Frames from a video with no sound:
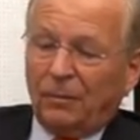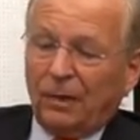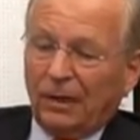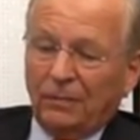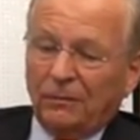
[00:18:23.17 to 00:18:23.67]

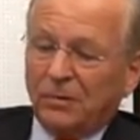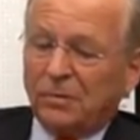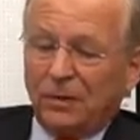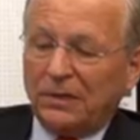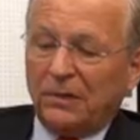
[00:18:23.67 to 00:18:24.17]
while, of course,
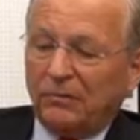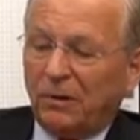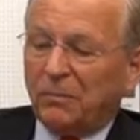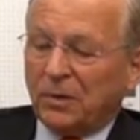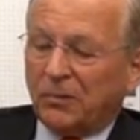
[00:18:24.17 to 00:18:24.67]
President
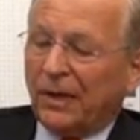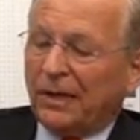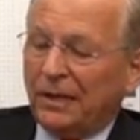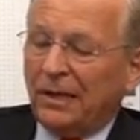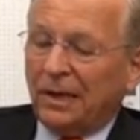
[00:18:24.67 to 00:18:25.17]
Trump is
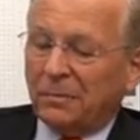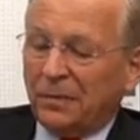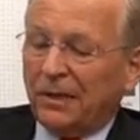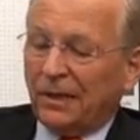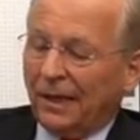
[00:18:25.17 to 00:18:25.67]
right, he has
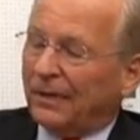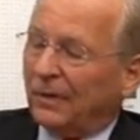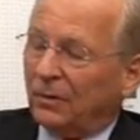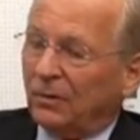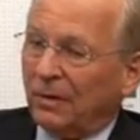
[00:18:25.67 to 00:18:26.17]
been
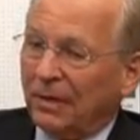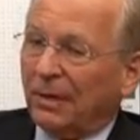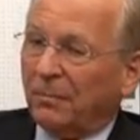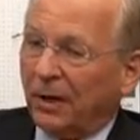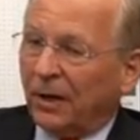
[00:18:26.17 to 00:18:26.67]
elected to
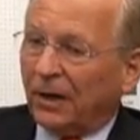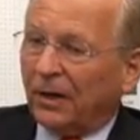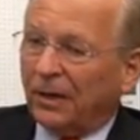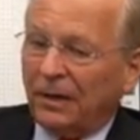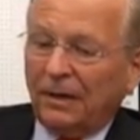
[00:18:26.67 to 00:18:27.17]
lead
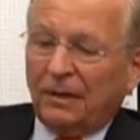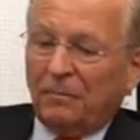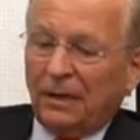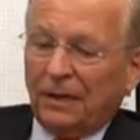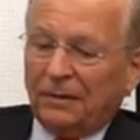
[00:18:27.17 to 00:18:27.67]
America,
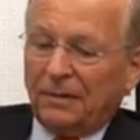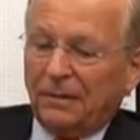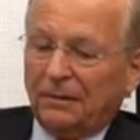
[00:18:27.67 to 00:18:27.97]
but